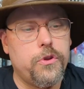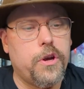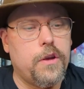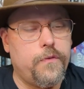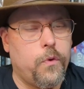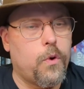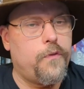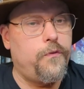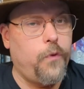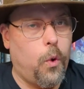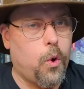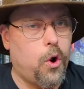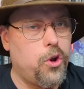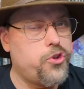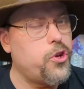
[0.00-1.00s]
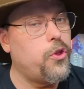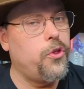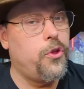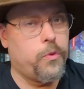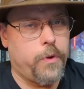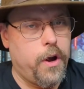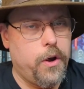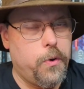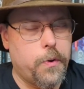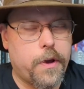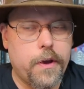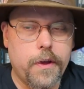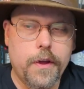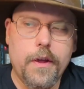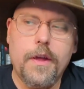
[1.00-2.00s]
looking for Forge the Rogue,
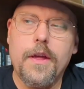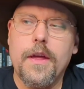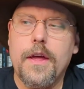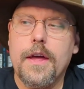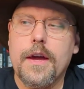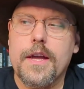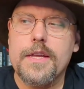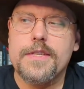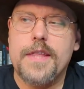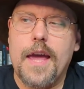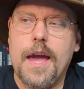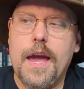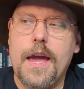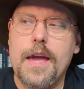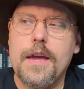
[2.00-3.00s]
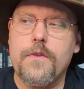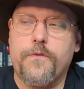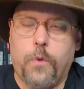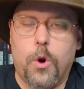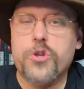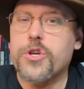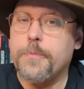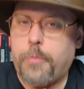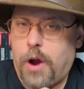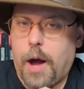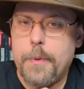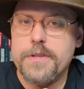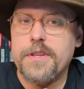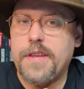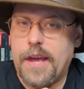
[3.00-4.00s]
because Forge can
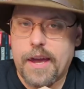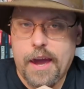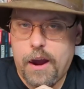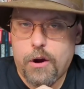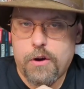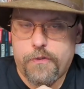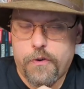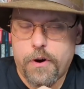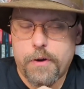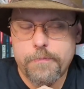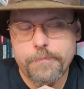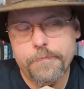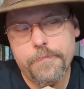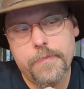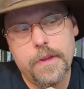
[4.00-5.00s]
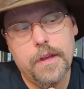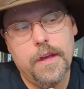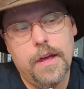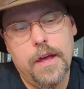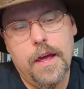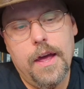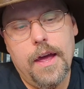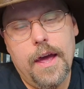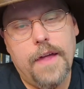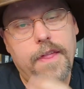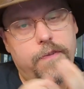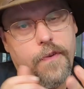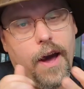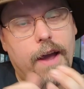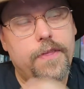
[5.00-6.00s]
promise to take care of her. And
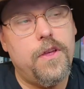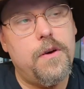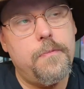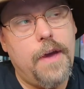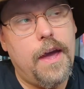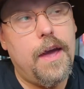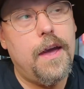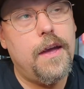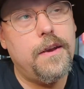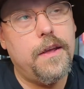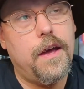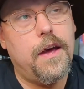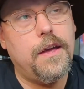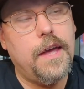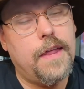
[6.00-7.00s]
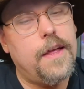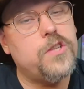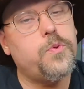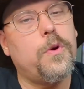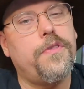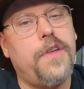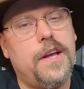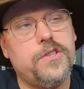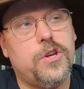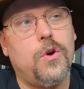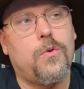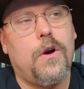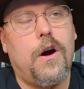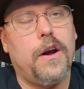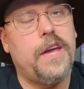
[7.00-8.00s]
they find them, and that's where things go
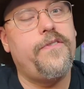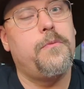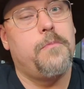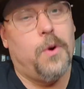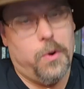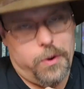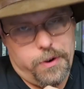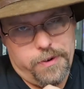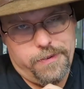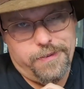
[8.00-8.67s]
wrong even more.